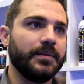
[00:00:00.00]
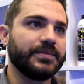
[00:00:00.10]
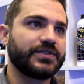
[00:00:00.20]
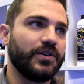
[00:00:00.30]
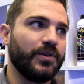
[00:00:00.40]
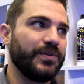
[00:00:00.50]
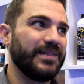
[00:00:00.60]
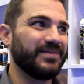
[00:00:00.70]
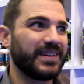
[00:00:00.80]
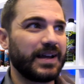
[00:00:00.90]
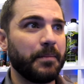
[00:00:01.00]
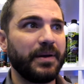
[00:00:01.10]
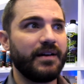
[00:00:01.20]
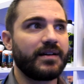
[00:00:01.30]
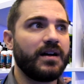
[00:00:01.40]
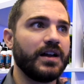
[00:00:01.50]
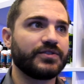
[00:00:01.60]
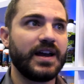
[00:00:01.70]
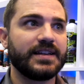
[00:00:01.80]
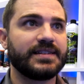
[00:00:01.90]
So compare and
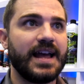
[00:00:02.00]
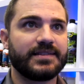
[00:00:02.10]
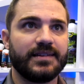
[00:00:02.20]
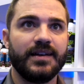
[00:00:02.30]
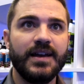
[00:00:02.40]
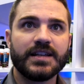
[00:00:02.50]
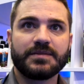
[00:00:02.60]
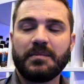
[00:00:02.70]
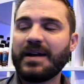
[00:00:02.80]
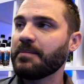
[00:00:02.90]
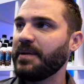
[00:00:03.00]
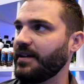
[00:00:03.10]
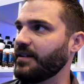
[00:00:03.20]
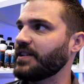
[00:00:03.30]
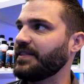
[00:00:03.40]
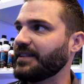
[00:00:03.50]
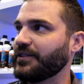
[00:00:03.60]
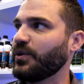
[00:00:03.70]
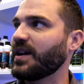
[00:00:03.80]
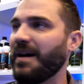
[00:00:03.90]
contrast that to some of my competitors. I think they're
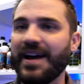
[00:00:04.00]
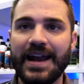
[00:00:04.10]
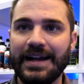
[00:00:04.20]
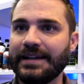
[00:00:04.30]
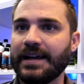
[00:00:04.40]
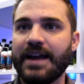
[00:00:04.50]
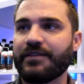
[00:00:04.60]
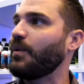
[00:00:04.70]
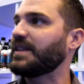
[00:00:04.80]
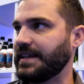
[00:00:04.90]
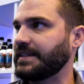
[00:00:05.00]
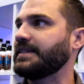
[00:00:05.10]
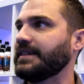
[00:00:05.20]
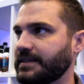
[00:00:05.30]
doing about 80 to every 160.